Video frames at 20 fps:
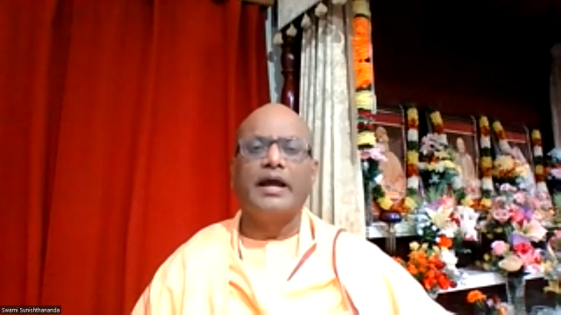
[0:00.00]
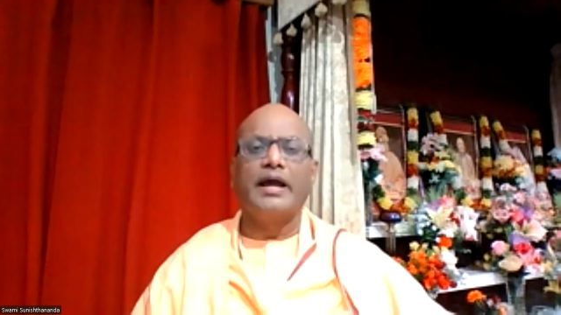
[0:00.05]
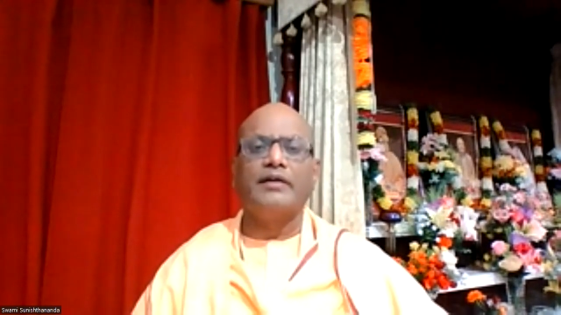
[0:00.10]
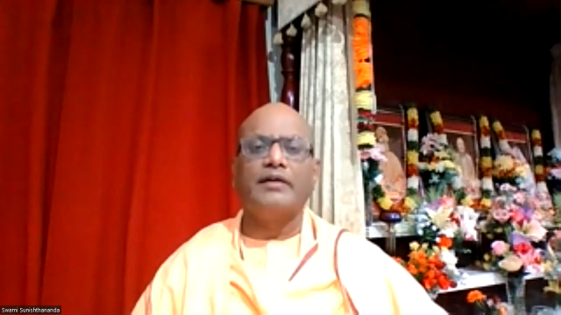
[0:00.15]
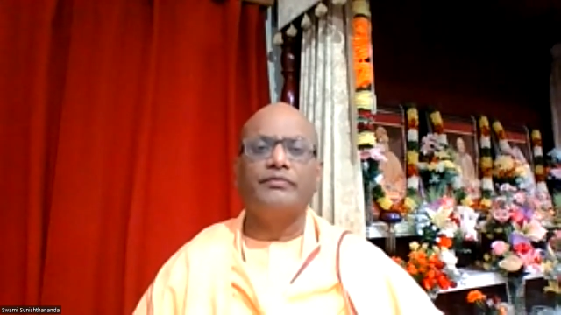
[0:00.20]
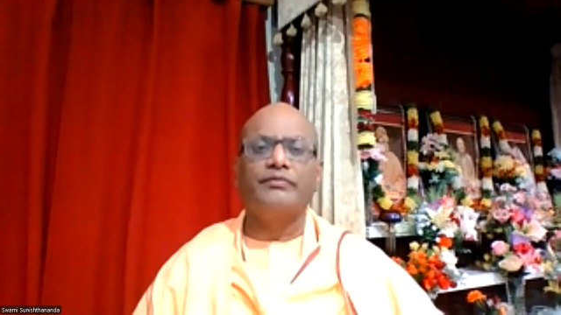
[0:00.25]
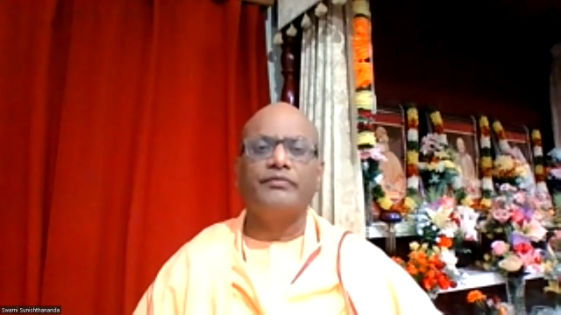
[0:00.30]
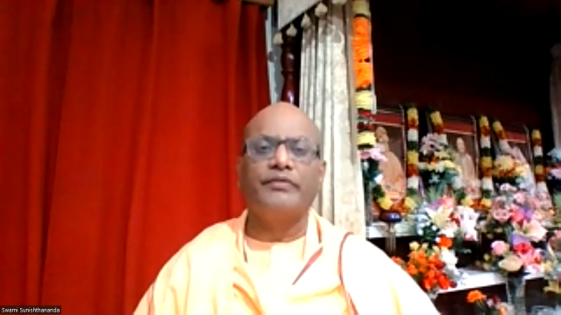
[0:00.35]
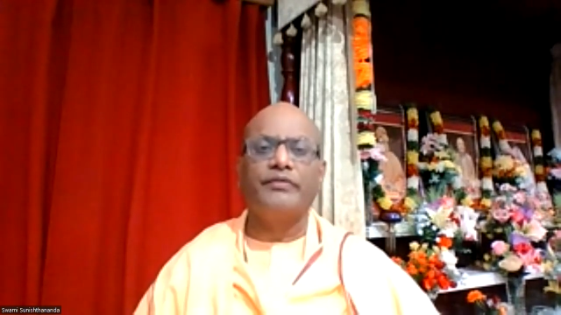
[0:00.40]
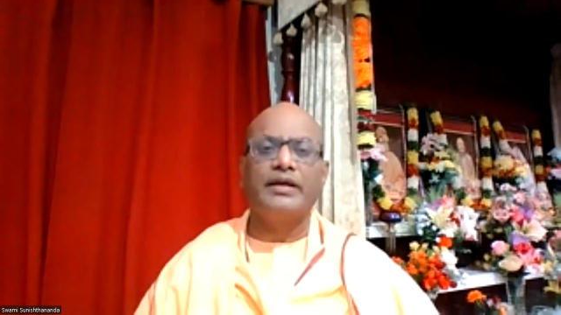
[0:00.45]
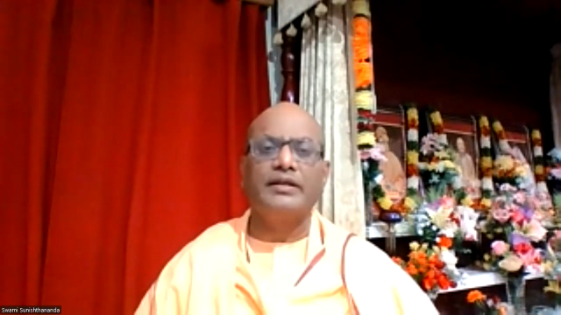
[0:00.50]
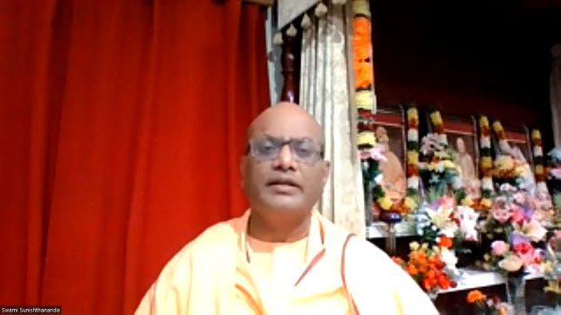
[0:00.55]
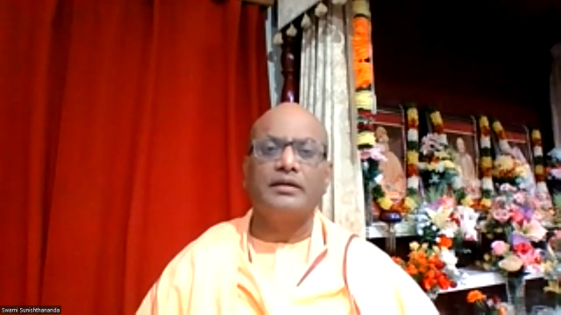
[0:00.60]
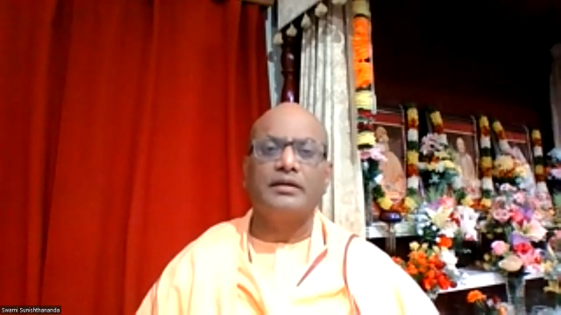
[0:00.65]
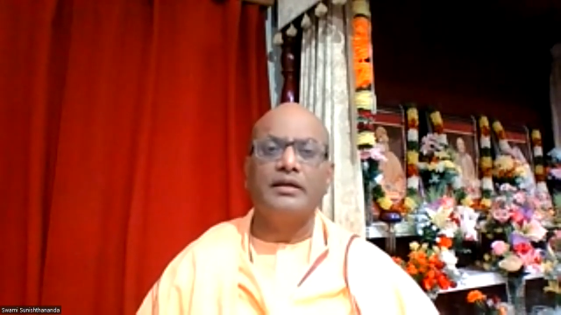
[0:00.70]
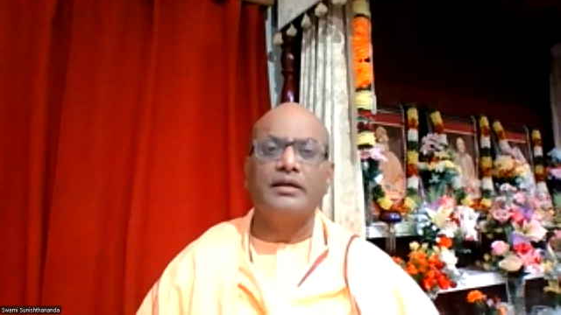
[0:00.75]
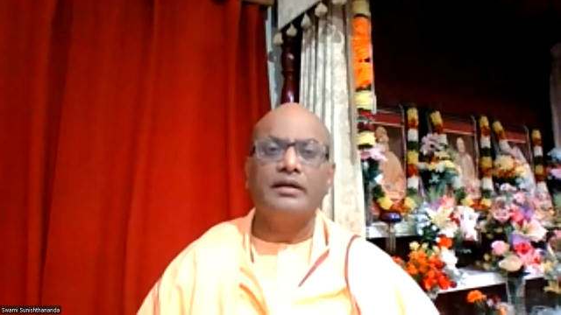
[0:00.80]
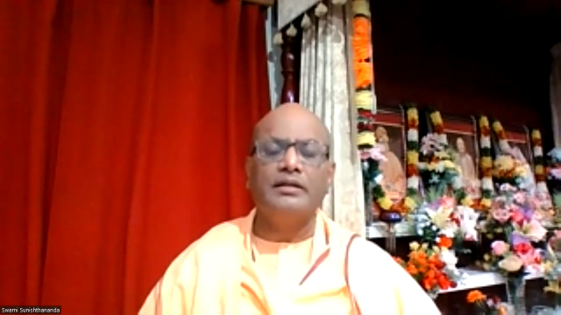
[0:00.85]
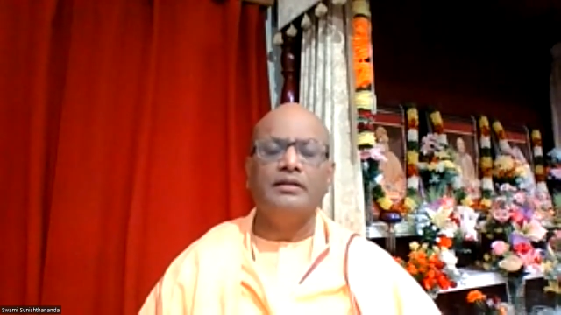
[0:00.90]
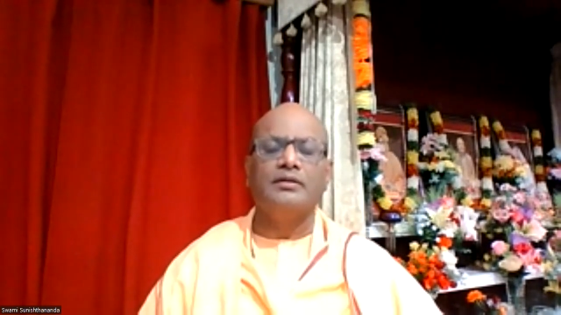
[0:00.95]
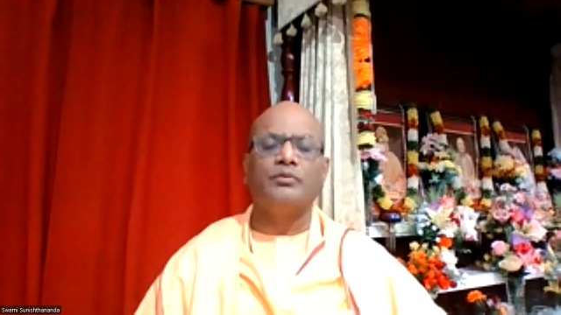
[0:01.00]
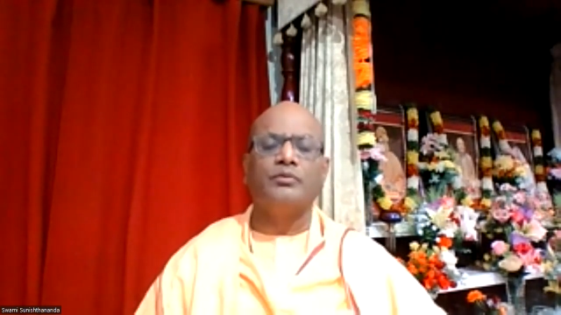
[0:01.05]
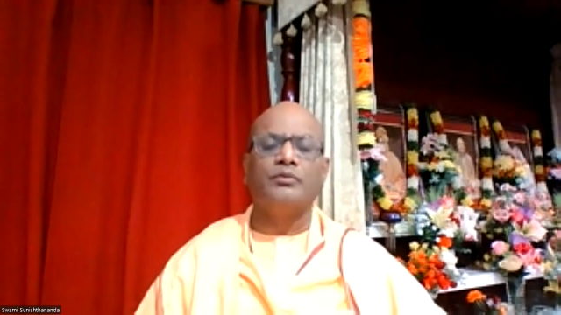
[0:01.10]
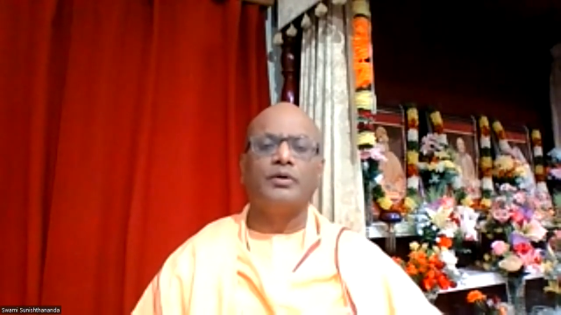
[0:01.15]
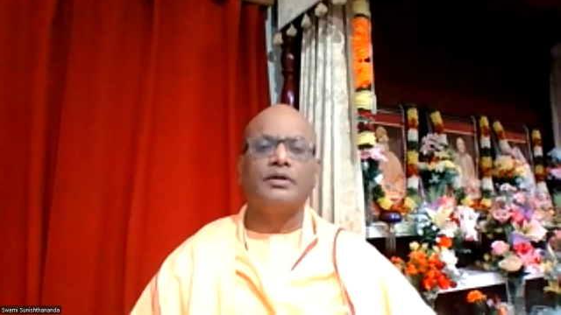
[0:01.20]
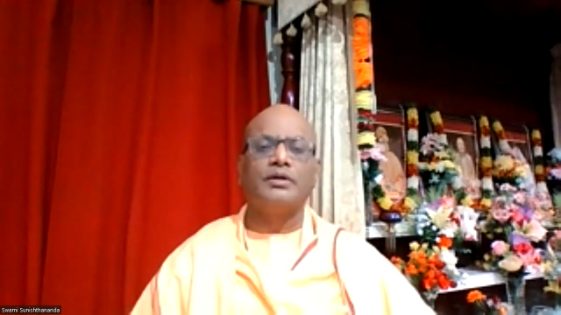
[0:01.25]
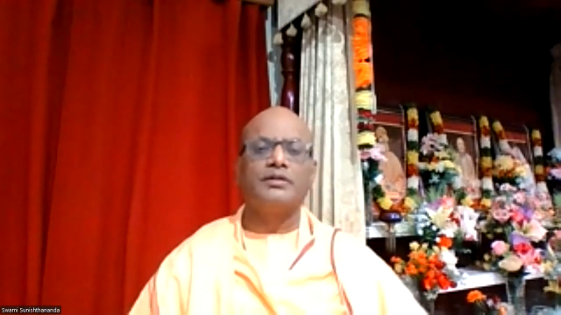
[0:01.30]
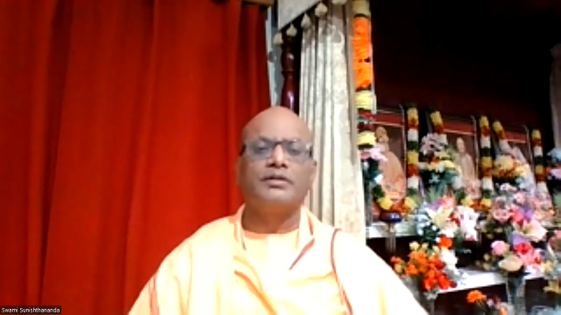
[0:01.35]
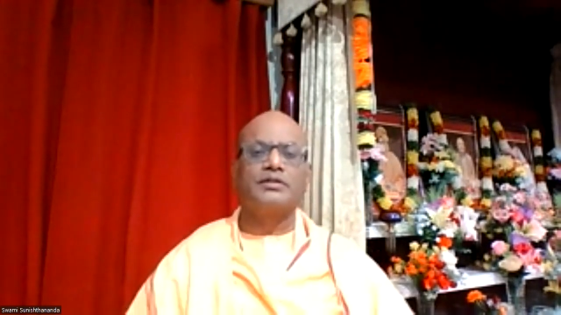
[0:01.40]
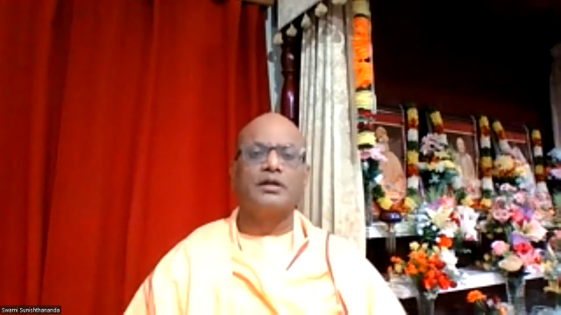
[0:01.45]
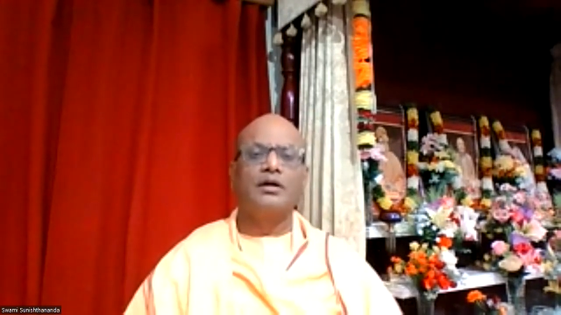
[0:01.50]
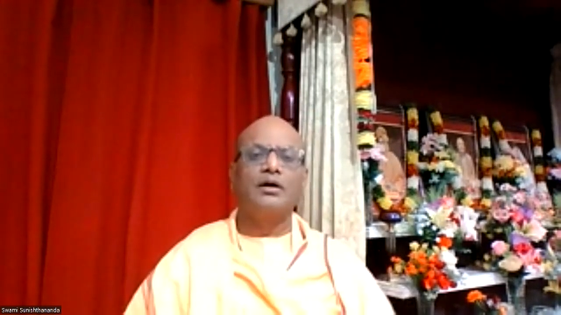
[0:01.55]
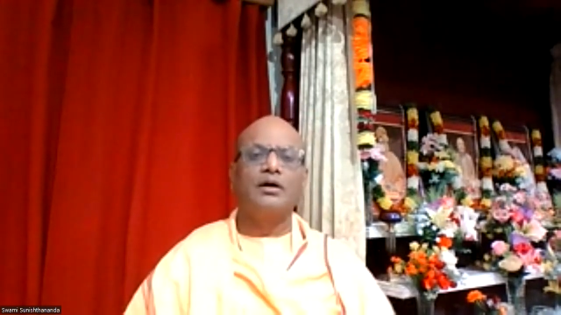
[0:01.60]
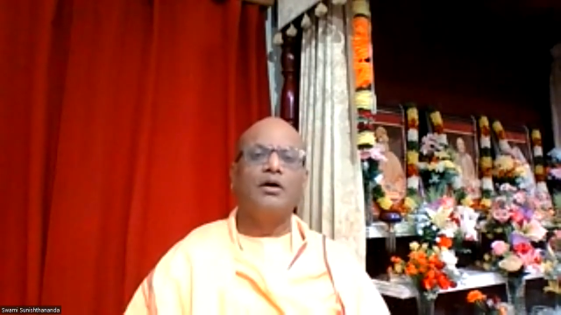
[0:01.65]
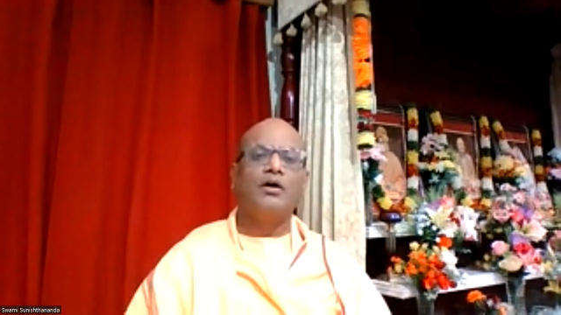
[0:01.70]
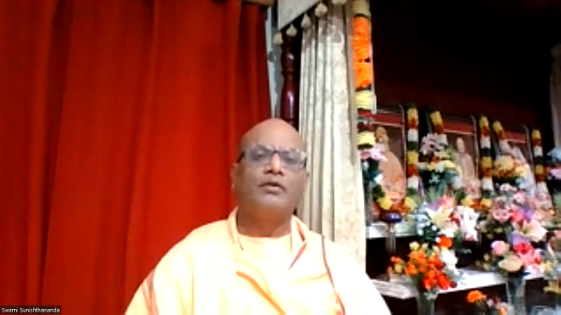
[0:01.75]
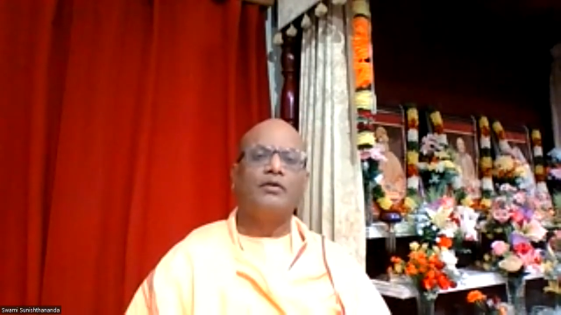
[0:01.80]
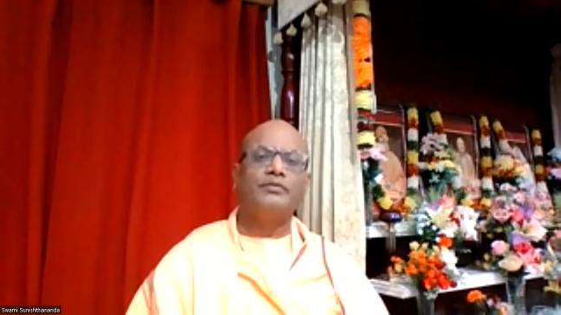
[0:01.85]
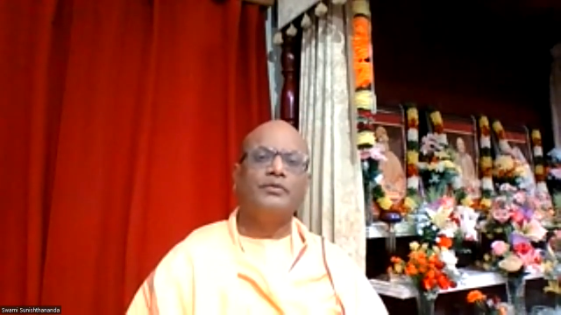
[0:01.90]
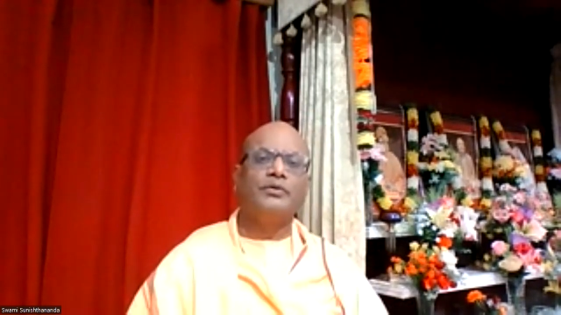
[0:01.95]
and faith in the words
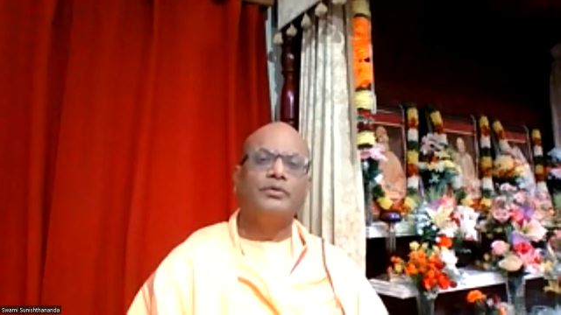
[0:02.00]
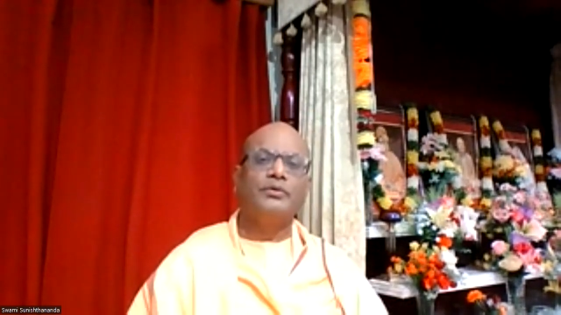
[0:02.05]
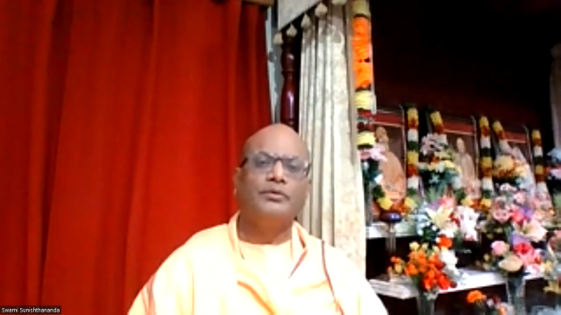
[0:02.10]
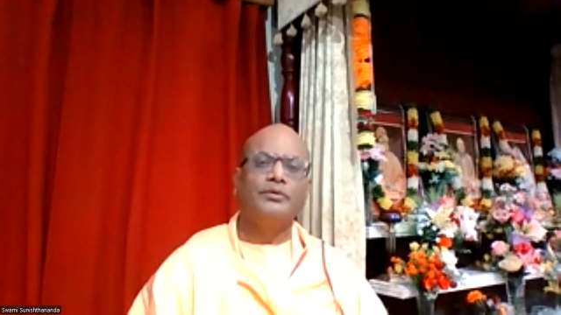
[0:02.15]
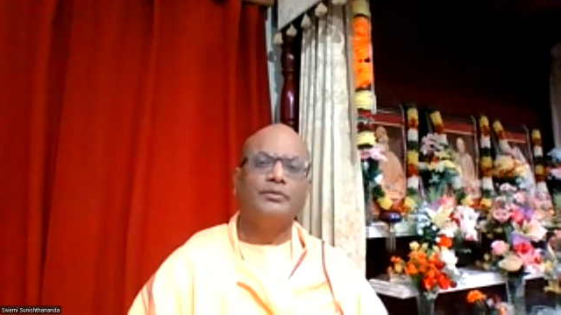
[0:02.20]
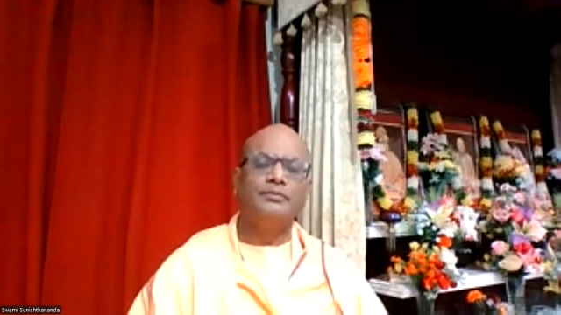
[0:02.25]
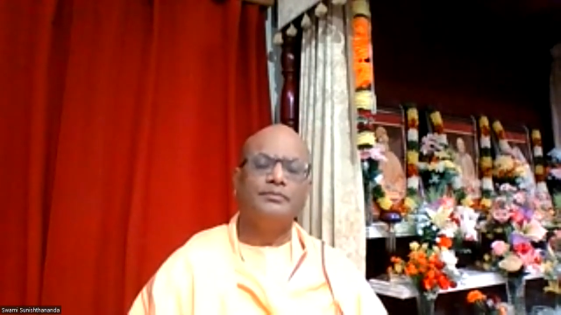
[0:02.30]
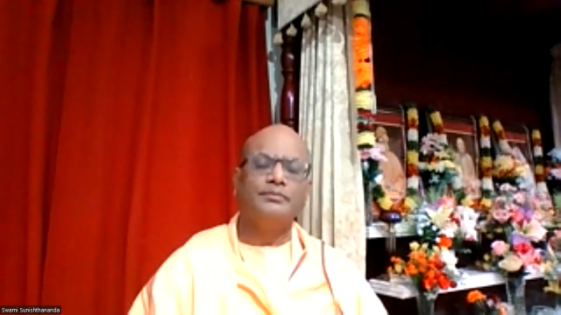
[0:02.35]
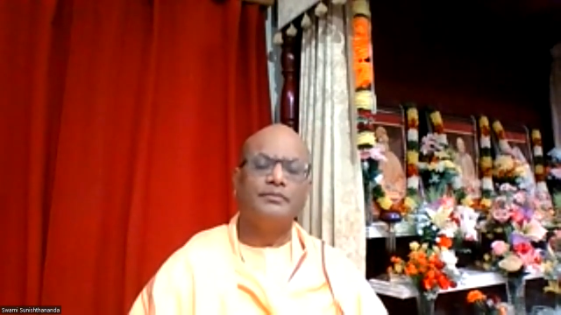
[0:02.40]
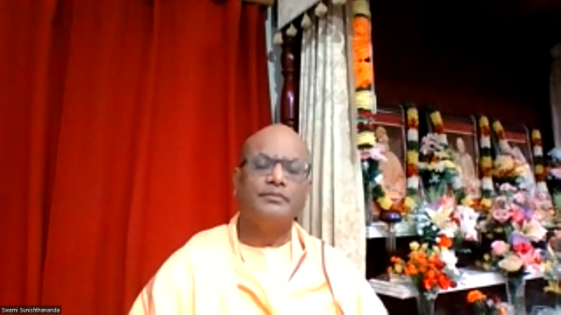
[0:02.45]
of Guru.